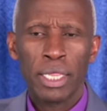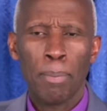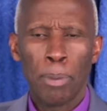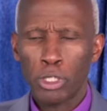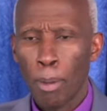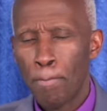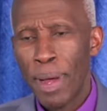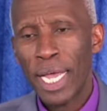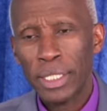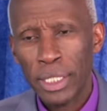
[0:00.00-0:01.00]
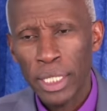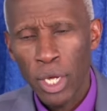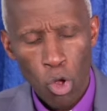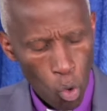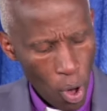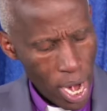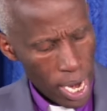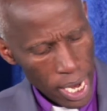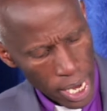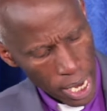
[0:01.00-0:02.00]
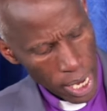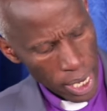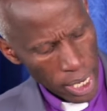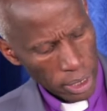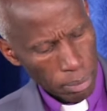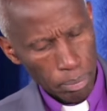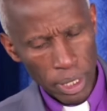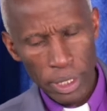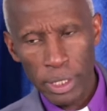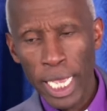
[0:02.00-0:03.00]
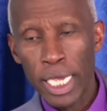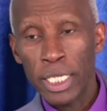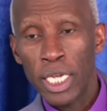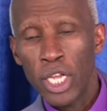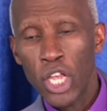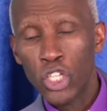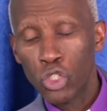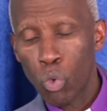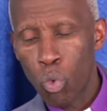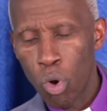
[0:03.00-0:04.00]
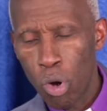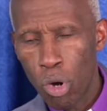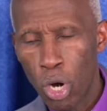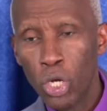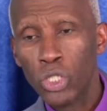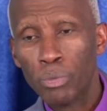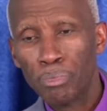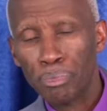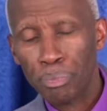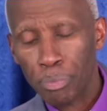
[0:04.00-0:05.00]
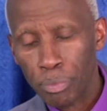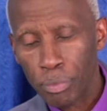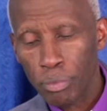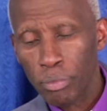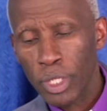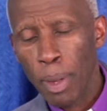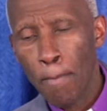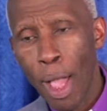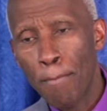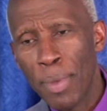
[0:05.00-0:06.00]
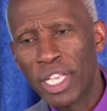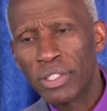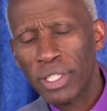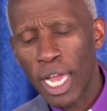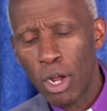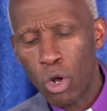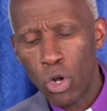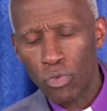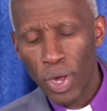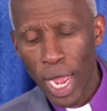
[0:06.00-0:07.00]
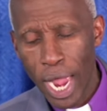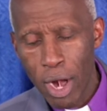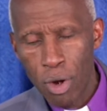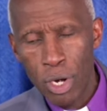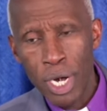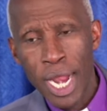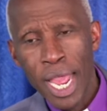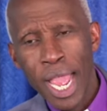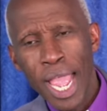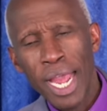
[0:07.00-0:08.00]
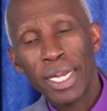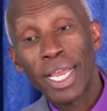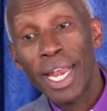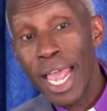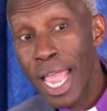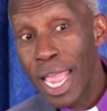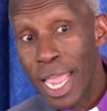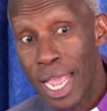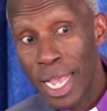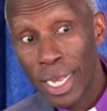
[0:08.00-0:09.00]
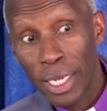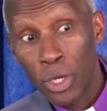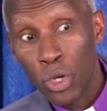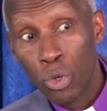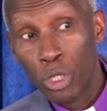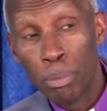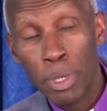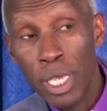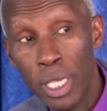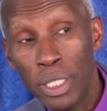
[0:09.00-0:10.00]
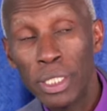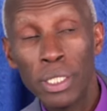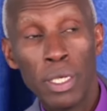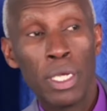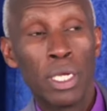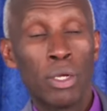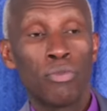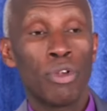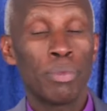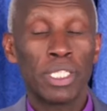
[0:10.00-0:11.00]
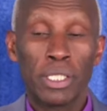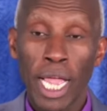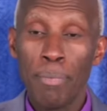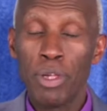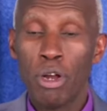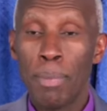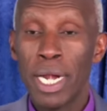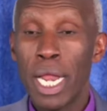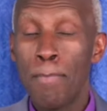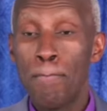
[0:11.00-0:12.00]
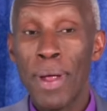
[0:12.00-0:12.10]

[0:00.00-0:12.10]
at the bottom part where it said it was a mixer of iron and clay, which means from the time the Roman